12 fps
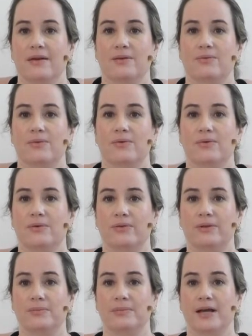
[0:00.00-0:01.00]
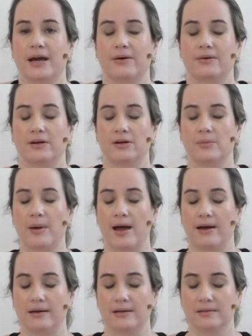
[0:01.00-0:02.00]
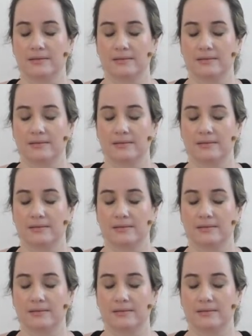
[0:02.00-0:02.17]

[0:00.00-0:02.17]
then roll them down your back.